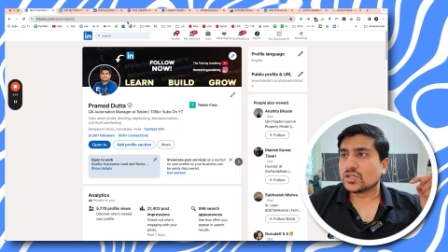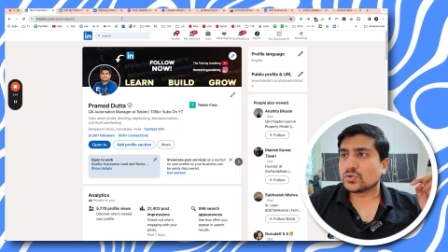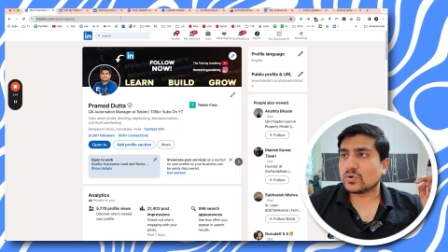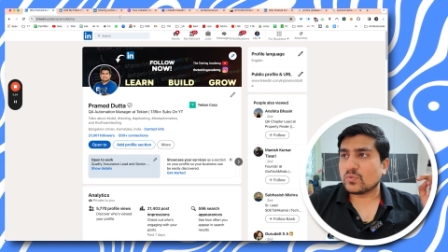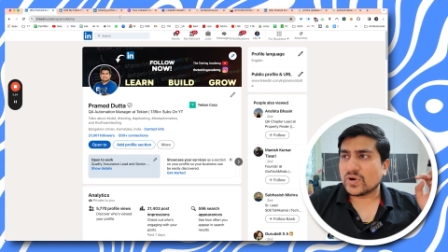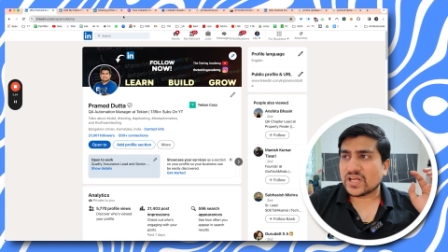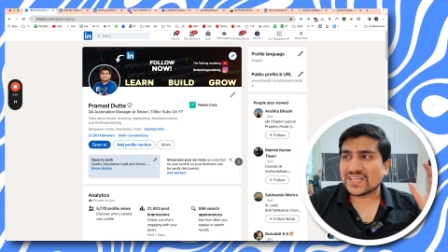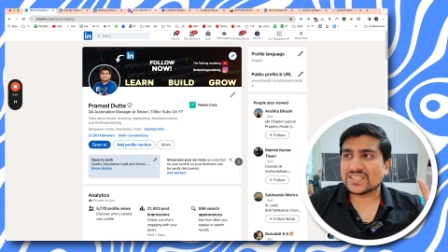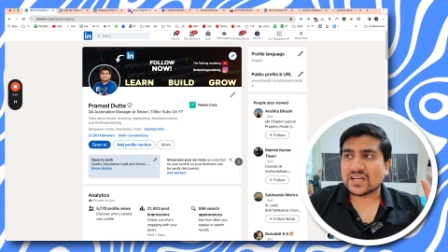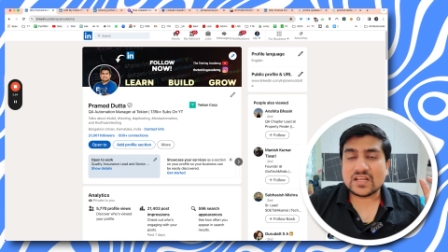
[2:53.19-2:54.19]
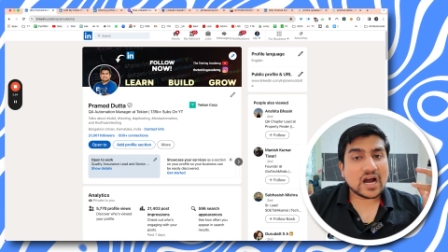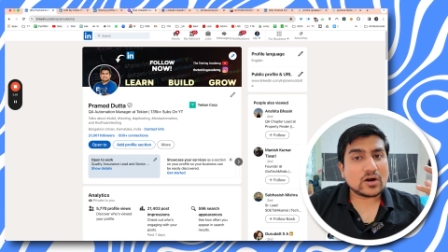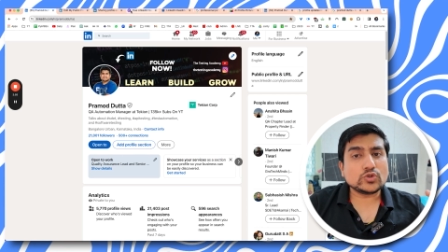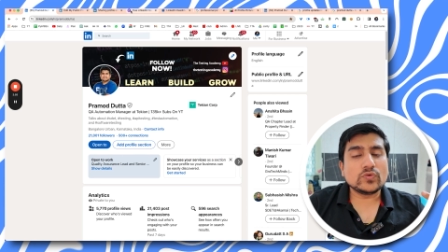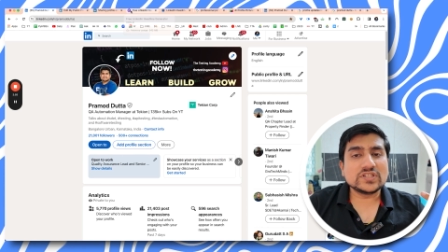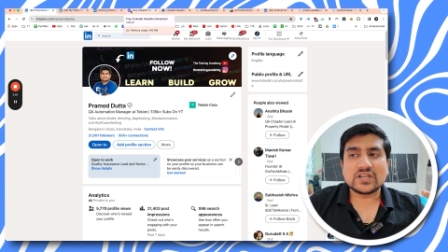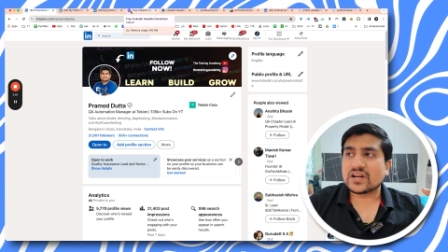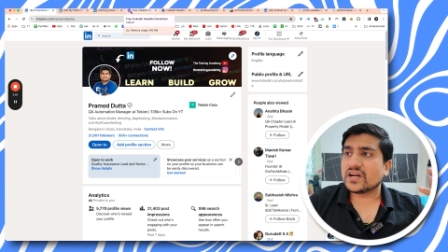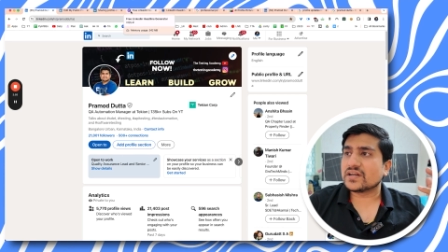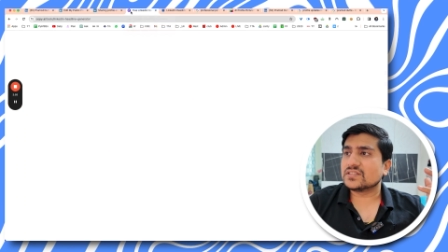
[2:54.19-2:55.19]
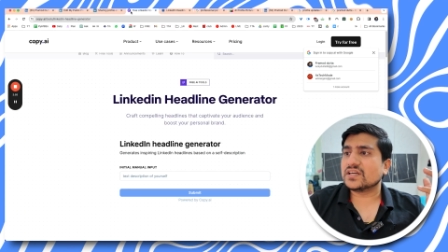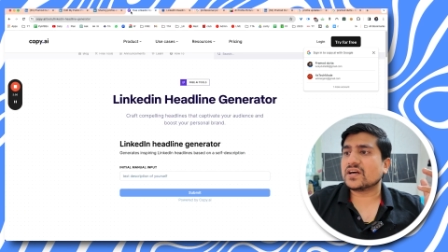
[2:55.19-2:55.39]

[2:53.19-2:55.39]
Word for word: So what exactly, how you will generate it?